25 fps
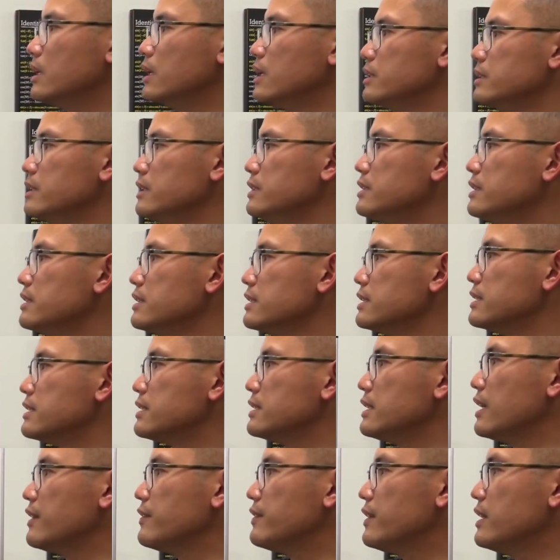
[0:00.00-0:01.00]
This is
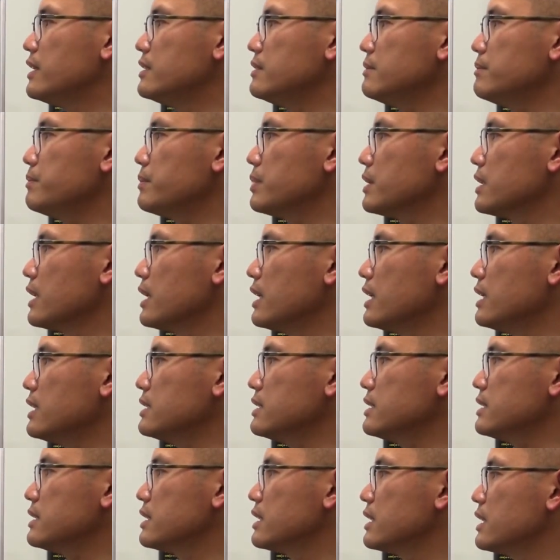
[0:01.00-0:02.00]
7
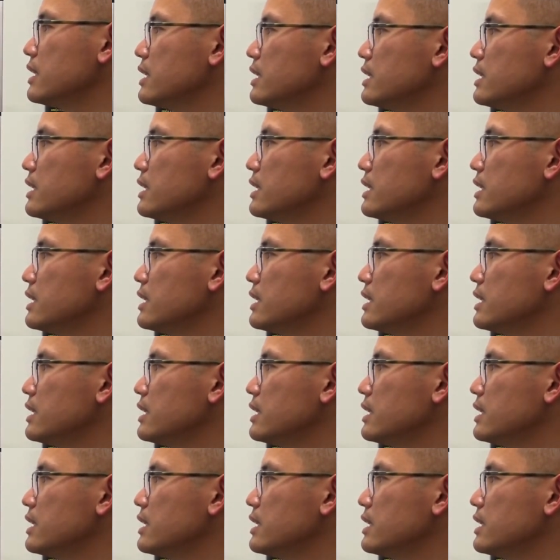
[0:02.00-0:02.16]
plus